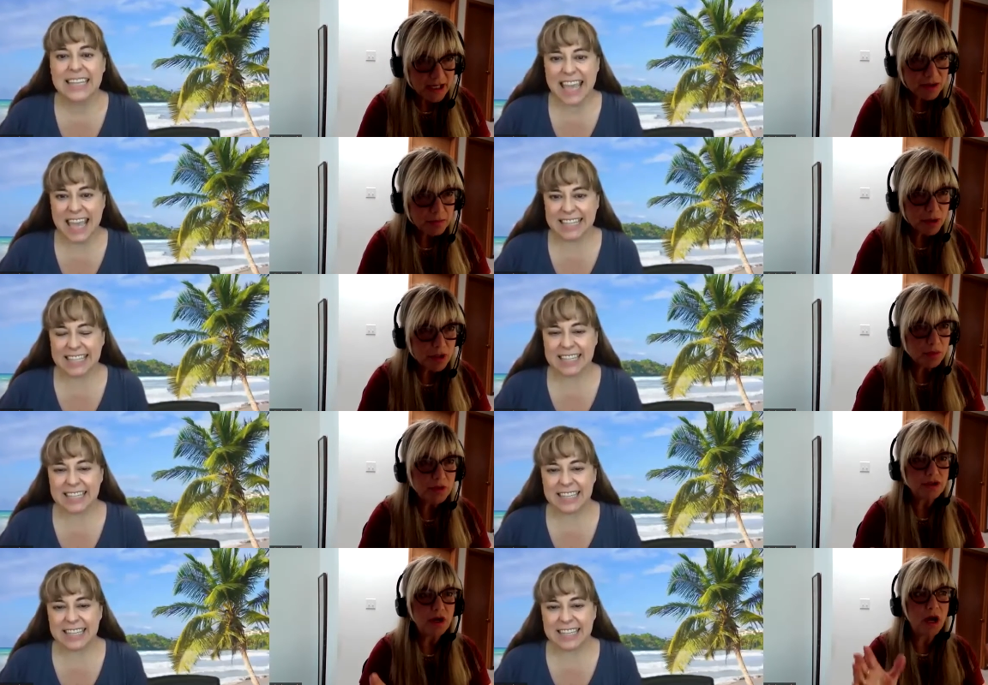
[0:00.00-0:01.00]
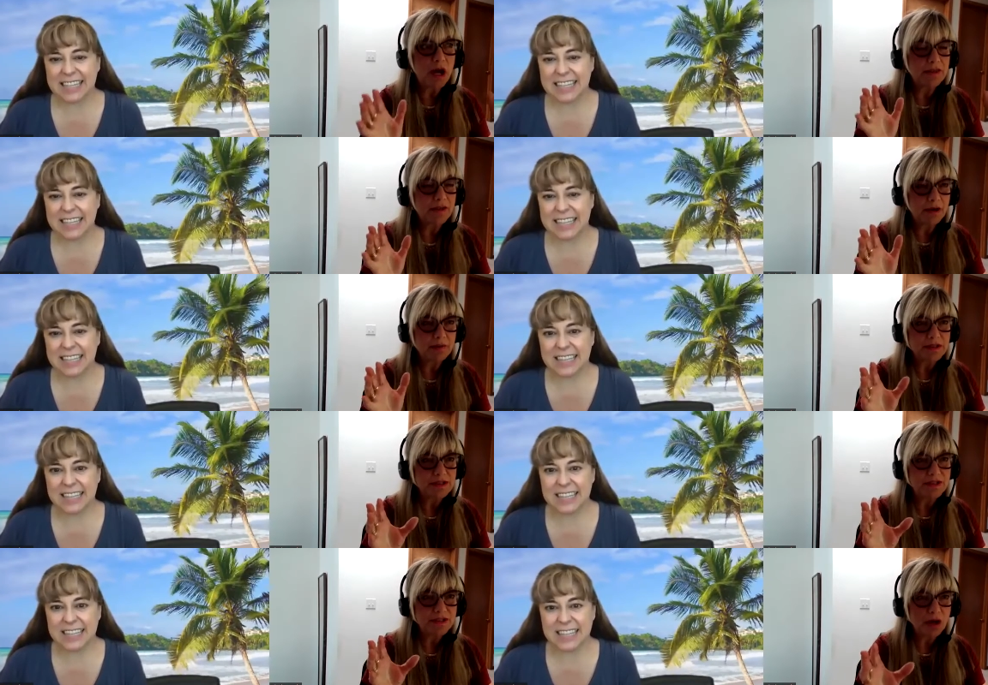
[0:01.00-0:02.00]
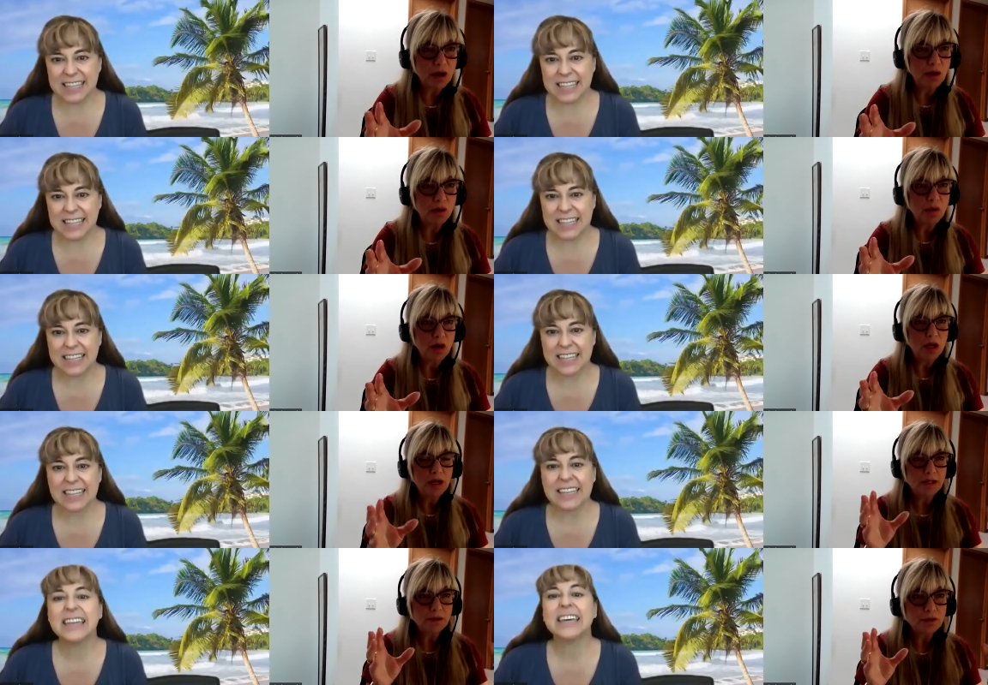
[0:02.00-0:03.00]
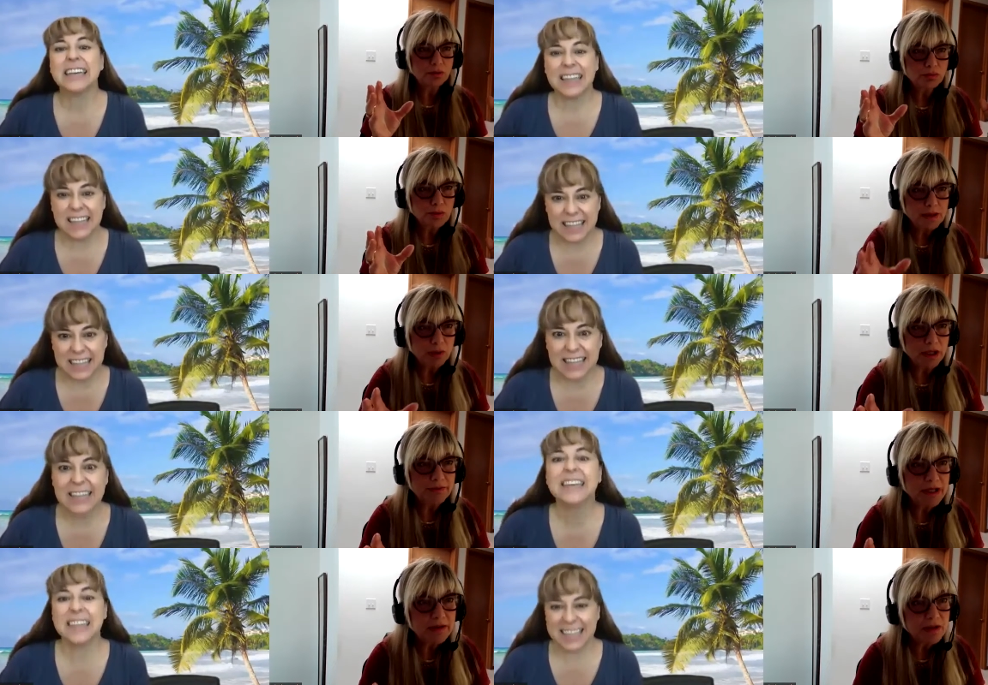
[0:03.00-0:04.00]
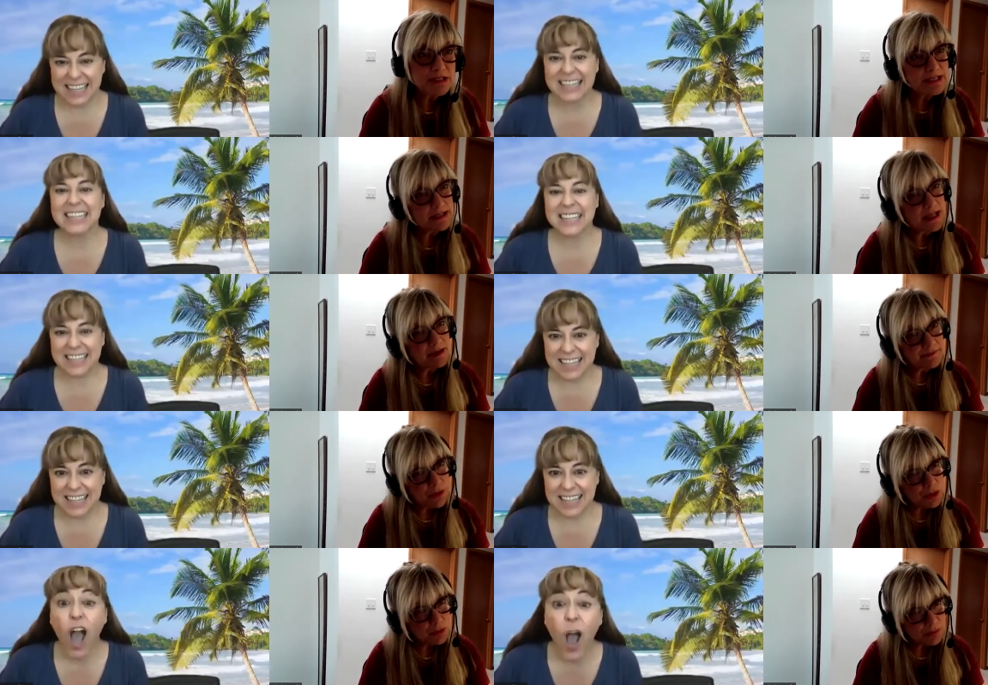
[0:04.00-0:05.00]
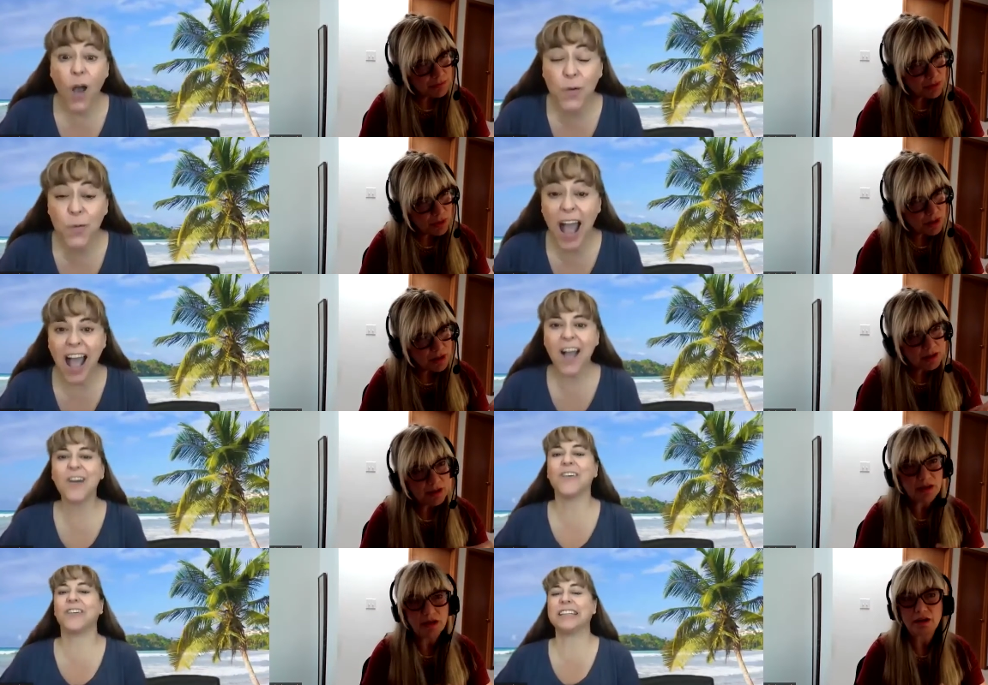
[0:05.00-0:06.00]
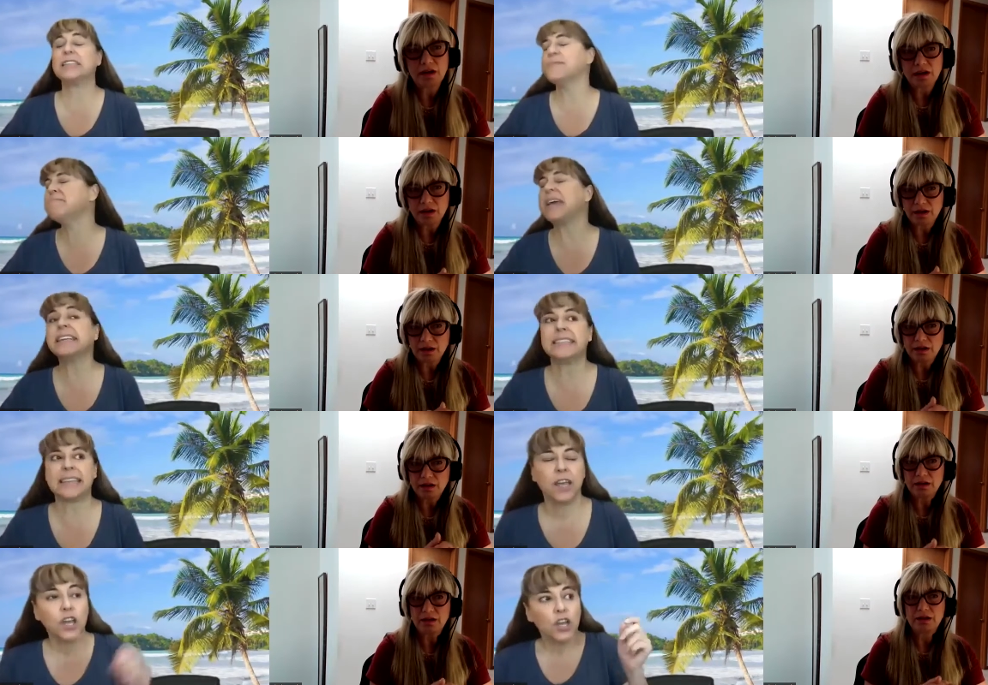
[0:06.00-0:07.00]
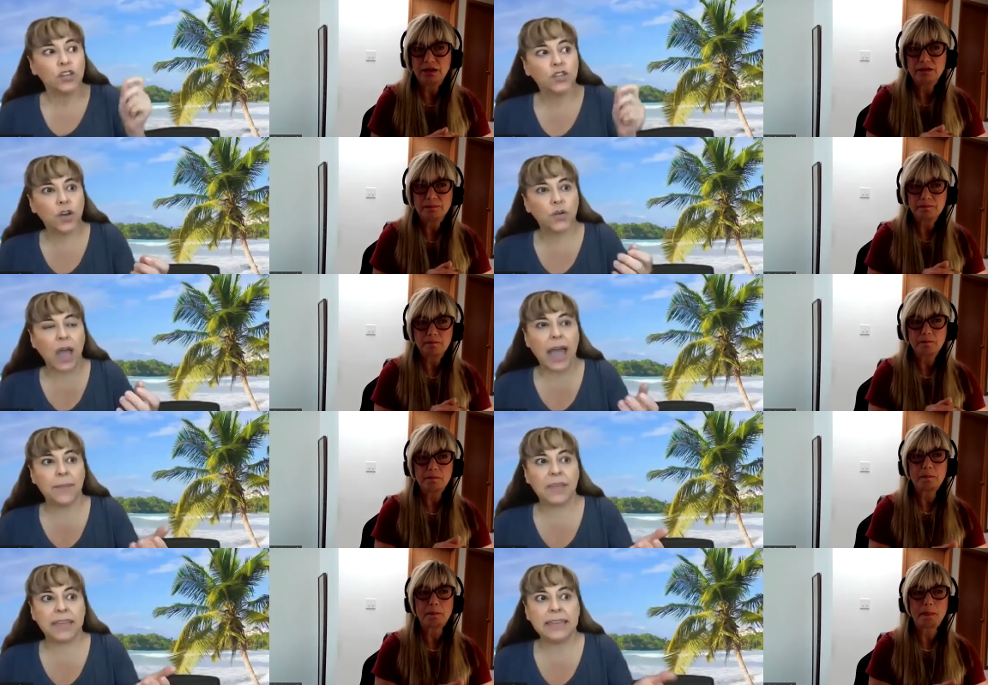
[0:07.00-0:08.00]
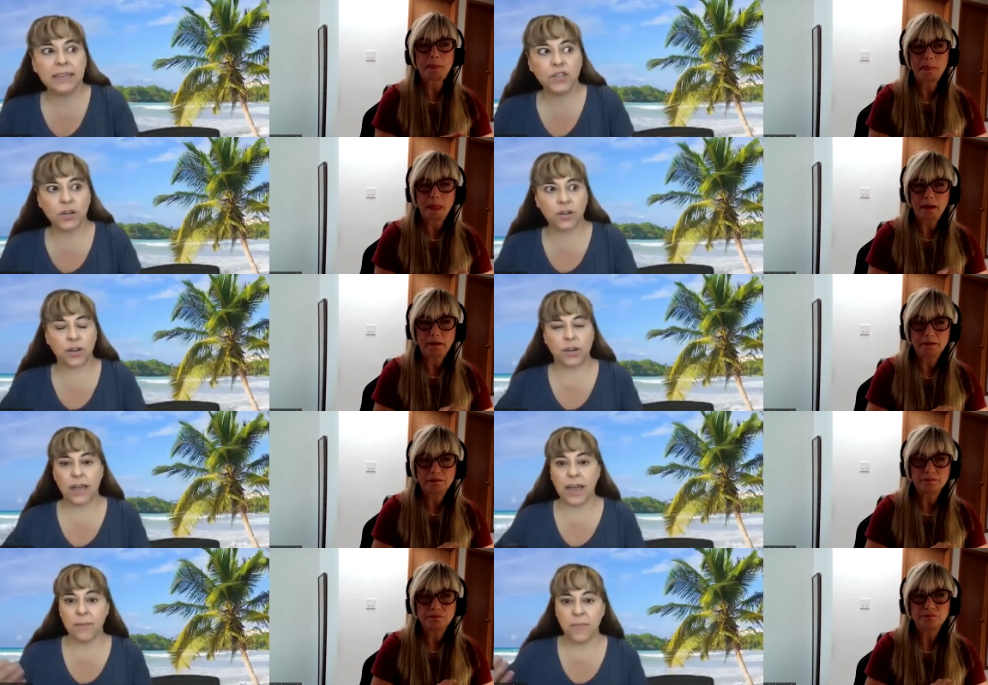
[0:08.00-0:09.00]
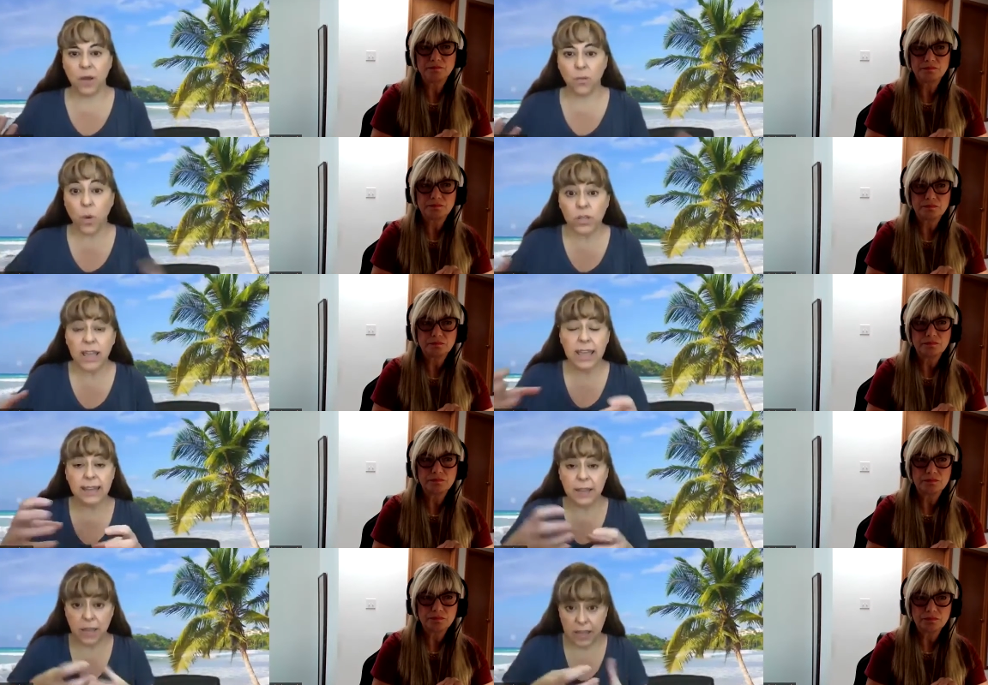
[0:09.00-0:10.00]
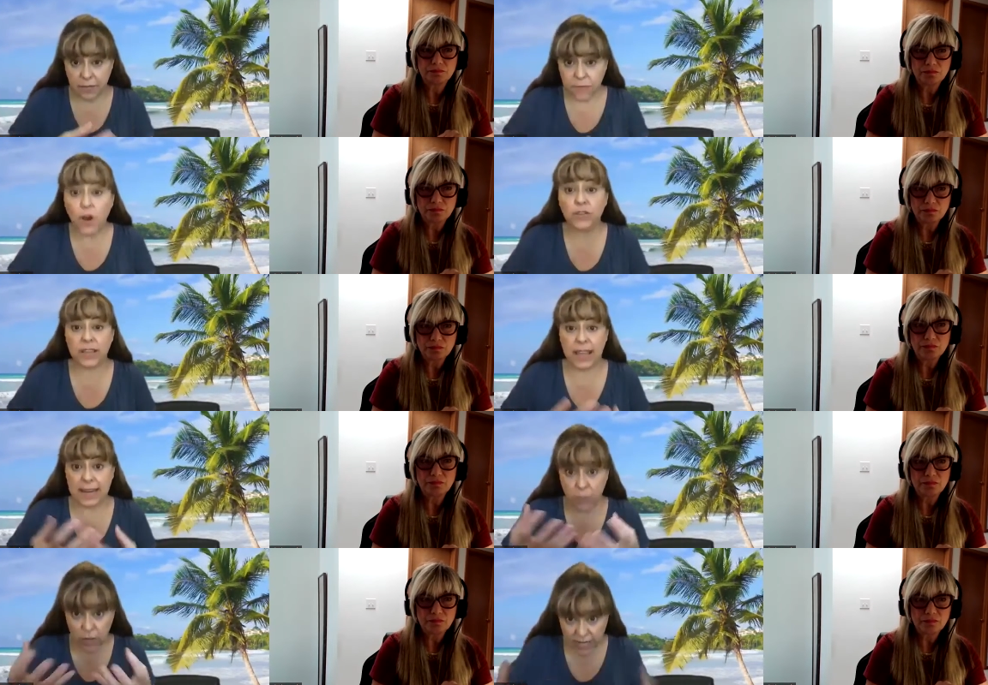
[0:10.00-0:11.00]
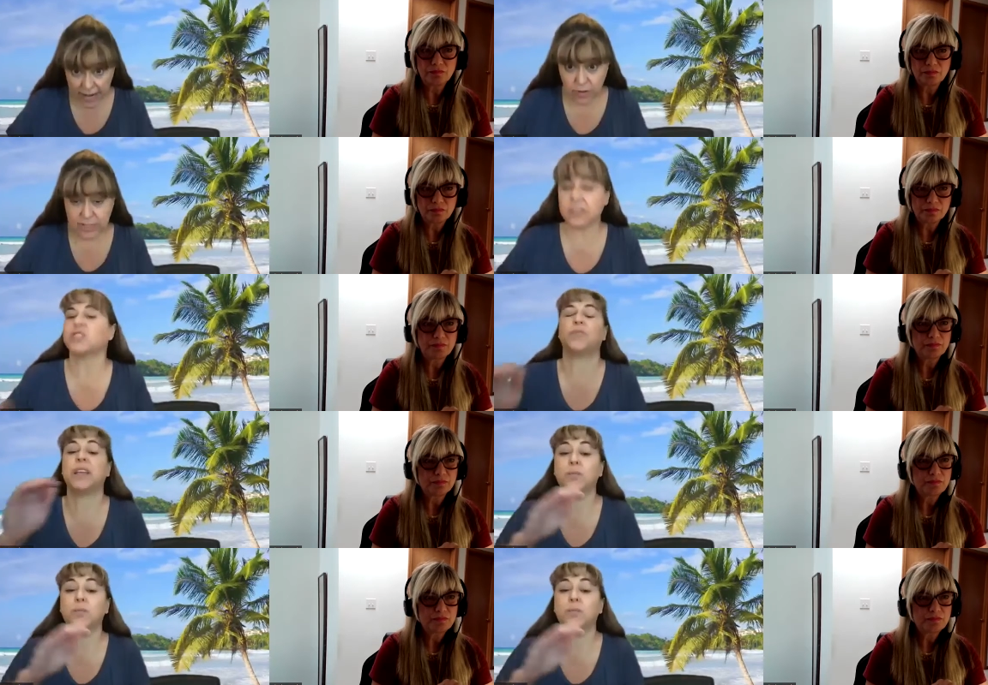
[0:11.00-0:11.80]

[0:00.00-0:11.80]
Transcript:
Speaker 1: in yes. the book, which I thought was so incredible. I've never seen that photo before.
Speaker 2: Wow, it's amazing. So um, he took um, water and he, he froze it and he would get crystals, but